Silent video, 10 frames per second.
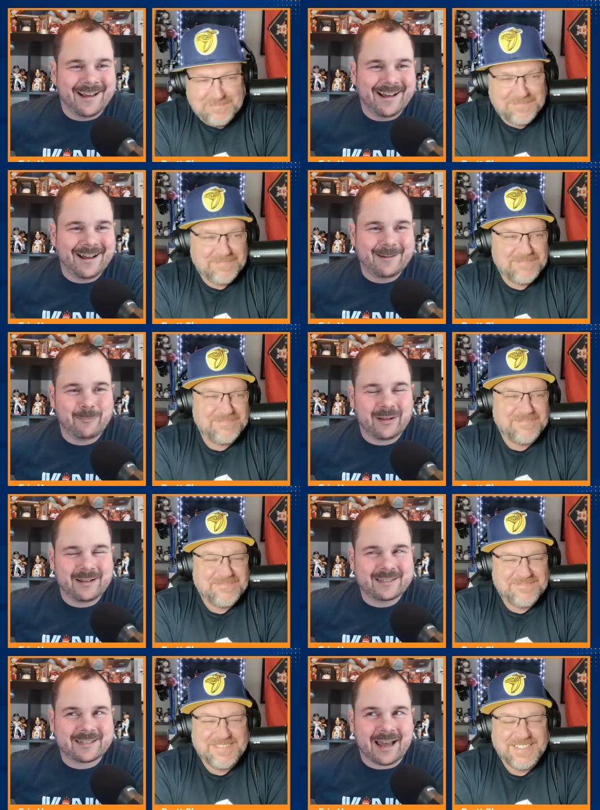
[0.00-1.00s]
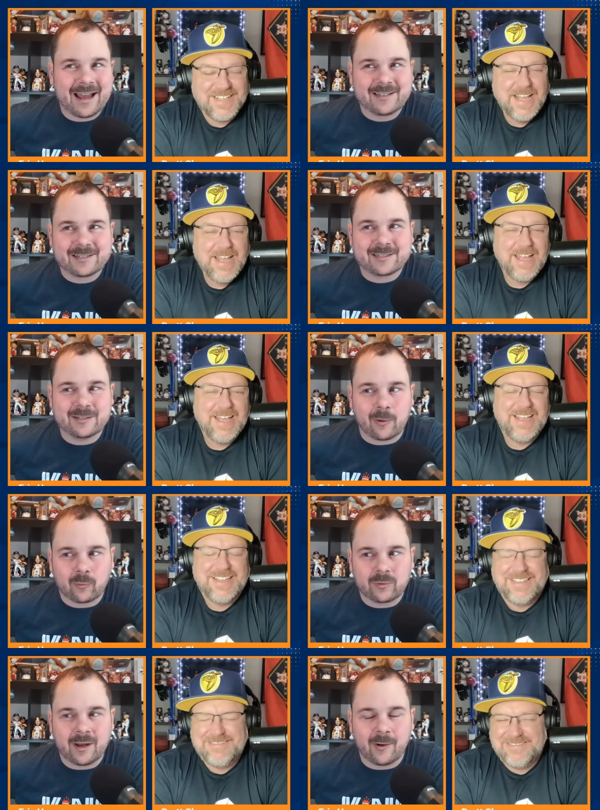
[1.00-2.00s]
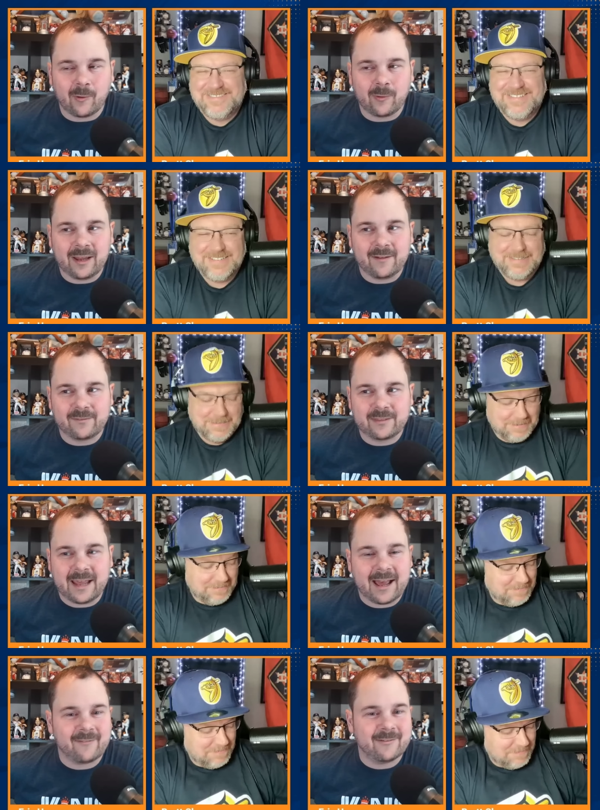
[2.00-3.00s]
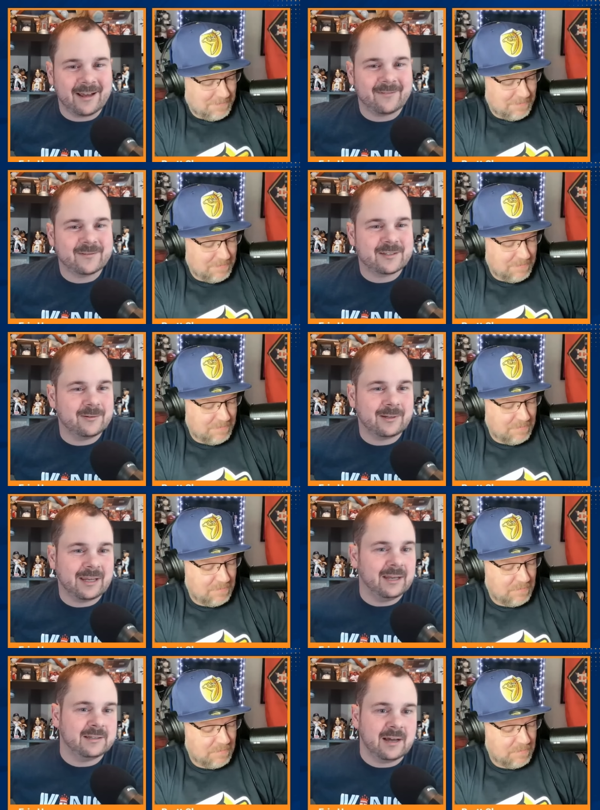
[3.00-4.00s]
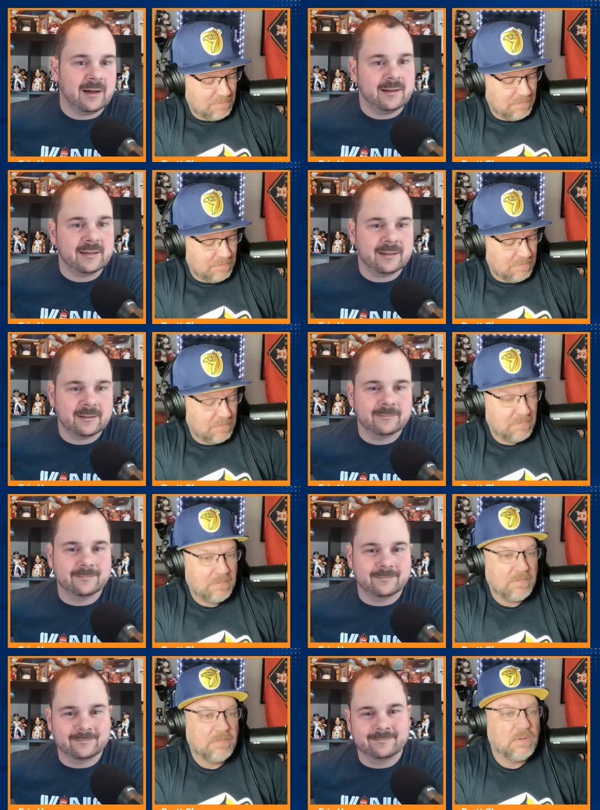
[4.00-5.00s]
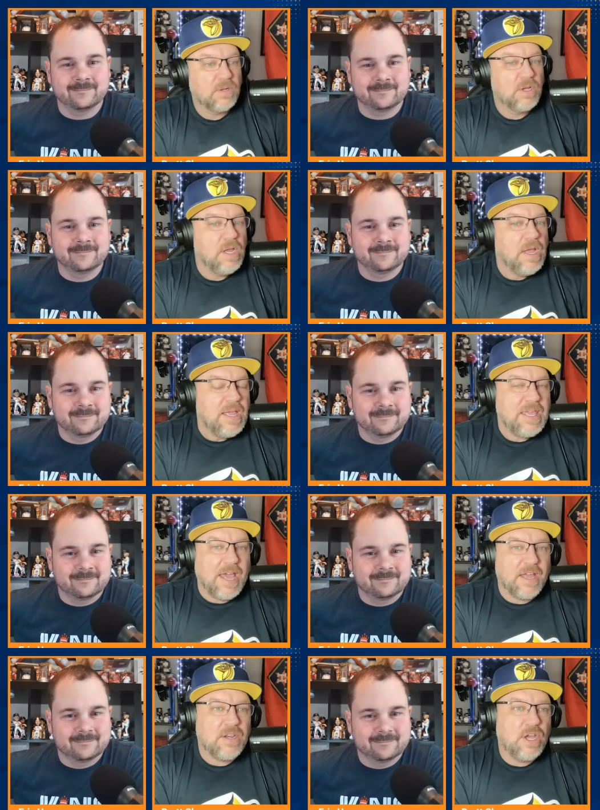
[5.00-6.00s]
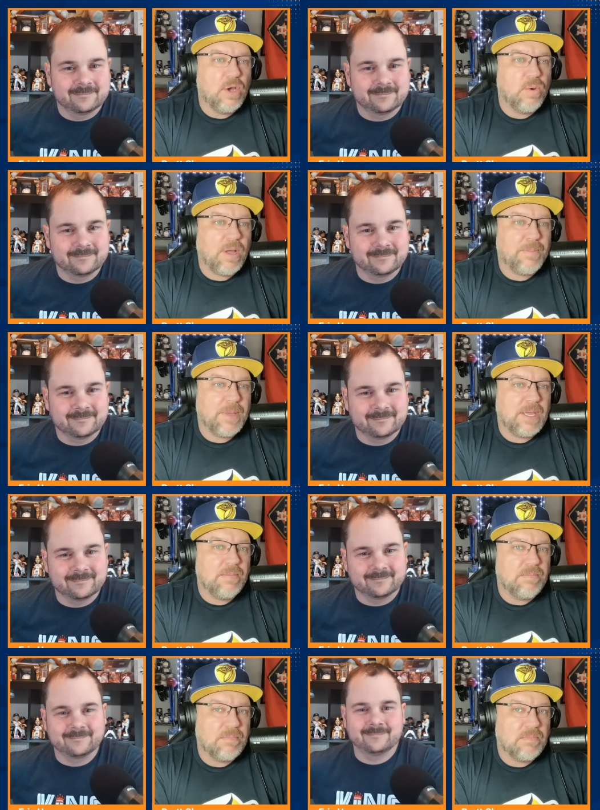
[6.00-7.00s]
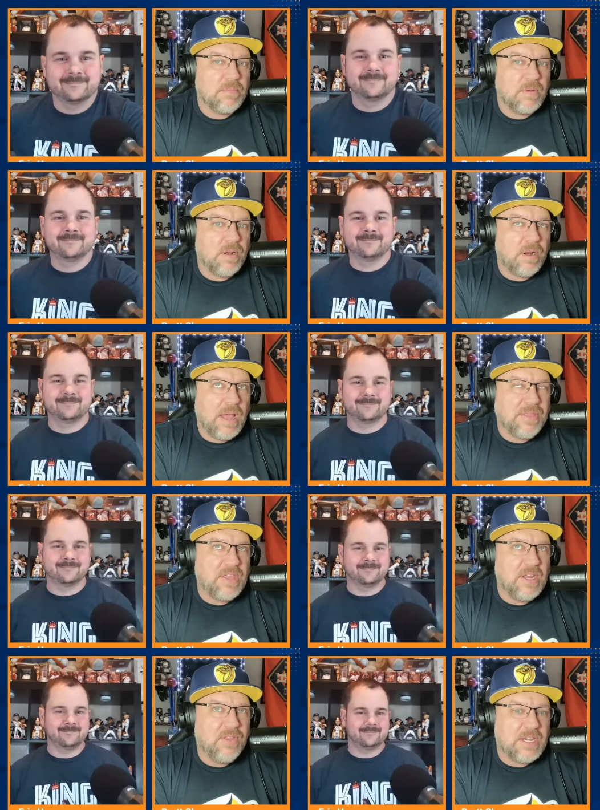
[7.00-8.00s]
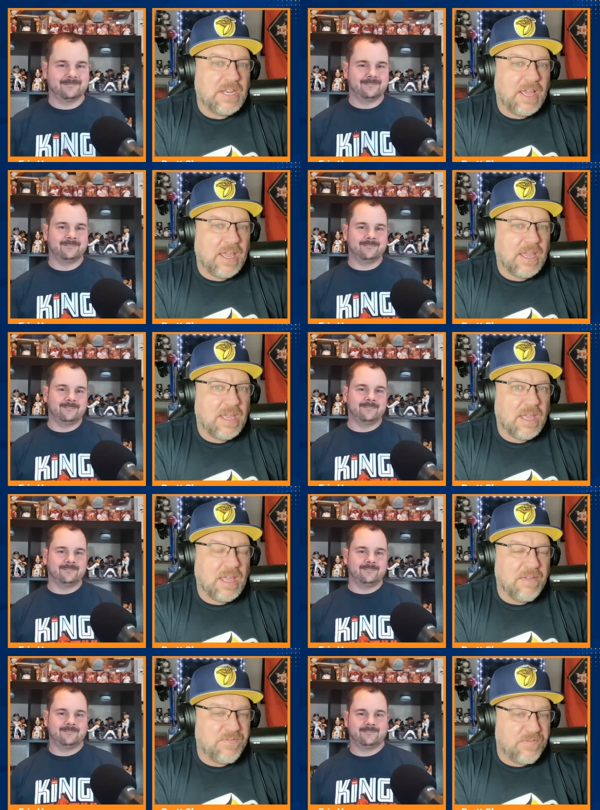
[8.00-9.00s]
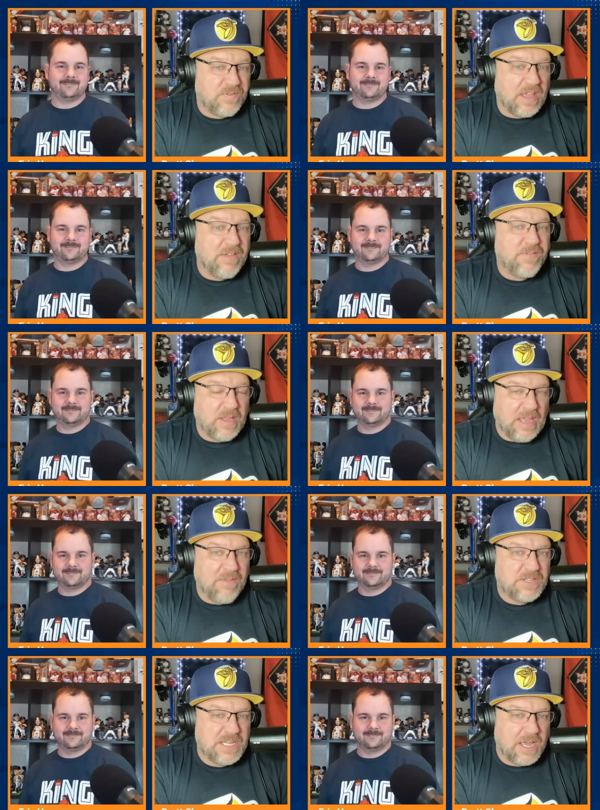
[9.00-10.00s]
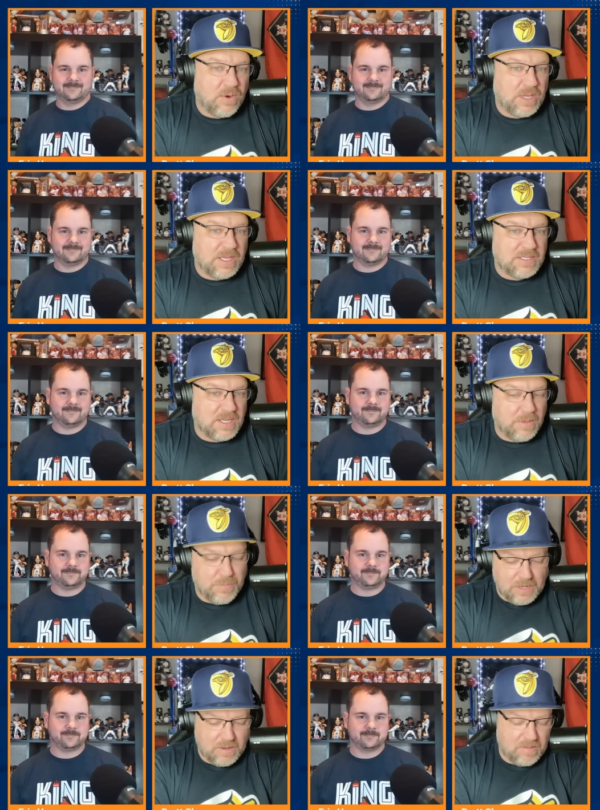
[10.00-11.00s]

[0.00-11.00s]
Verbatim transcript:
Speaker 1: uh, but I just don't know if they have enough to get it done.
Speaker 2: Yeah, no, I mean, at the end of the day, if if if Seattle gets him and